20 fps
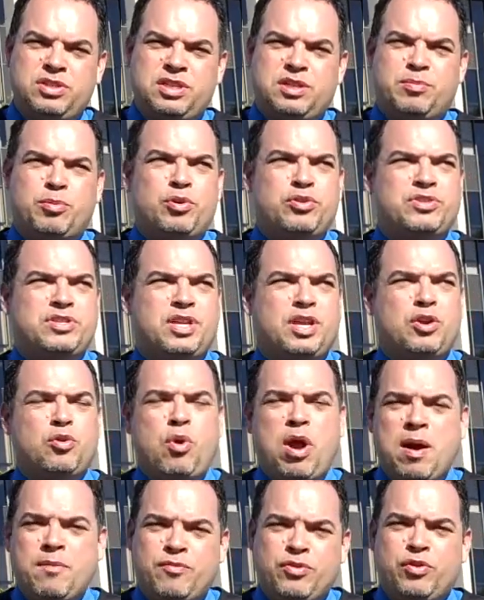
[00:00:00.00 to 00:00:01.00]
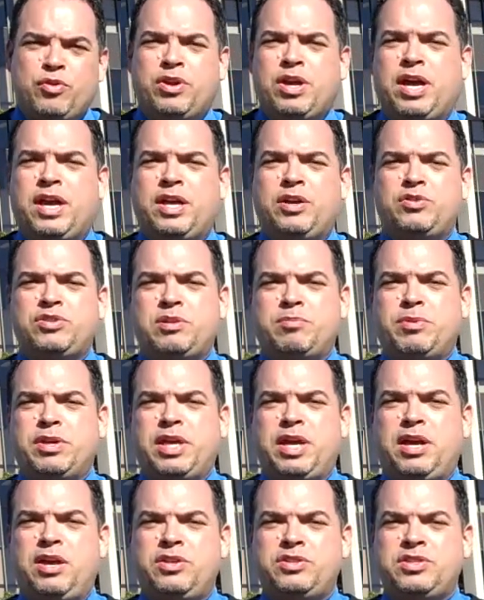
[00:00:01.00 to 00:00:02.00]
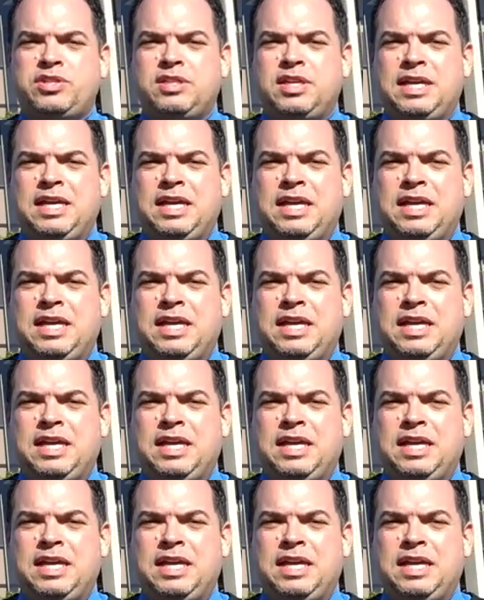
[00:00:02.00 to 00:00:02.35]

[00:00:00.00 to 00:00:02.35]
that the person can grab for their gun or something else.